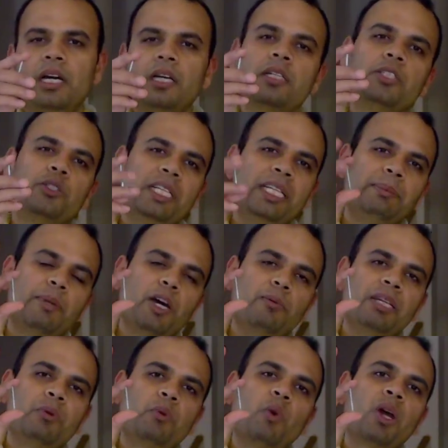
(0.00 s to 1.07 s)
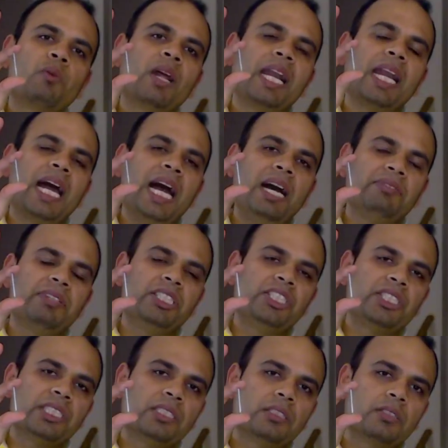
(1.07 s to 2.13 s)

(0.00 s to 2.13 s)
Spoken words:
You need probably 1.5 inches,